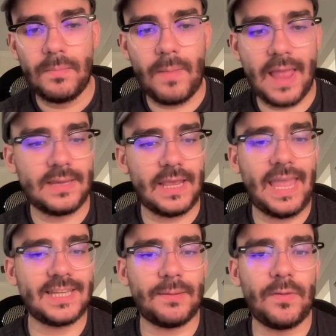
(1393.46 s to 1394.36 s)
And
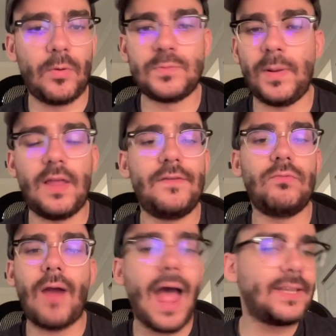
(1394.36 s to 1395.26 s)
again, some of the most beloved
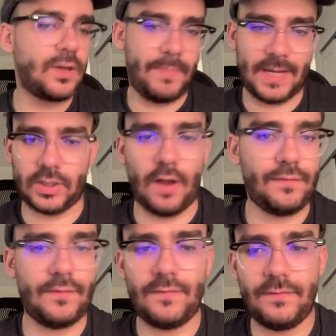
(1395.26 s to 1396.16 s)
rides are based
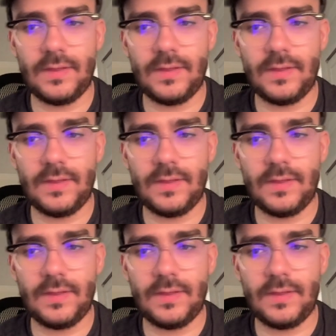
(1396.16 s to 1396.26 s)
off of